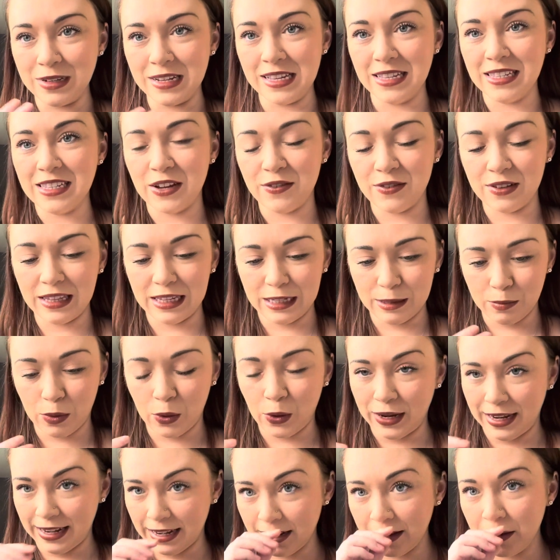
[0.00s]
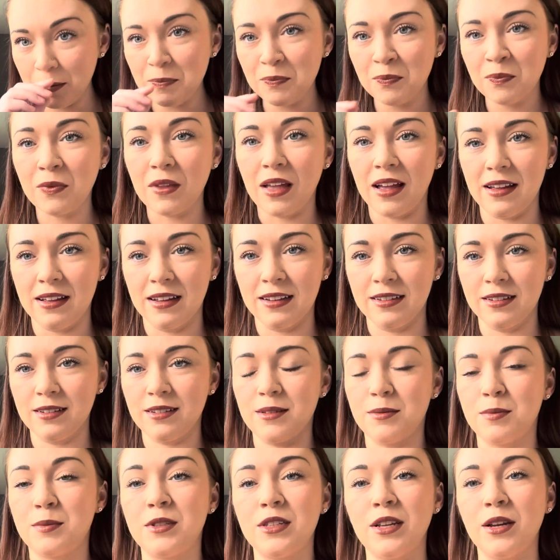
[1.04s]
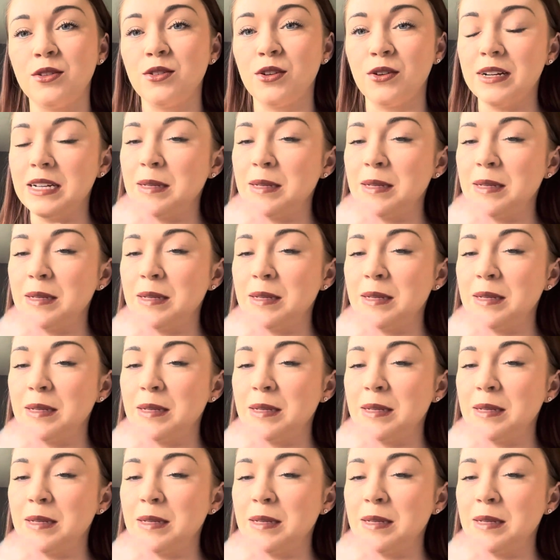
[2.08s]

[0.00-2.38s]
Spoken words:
and stuff at this point. So sorry,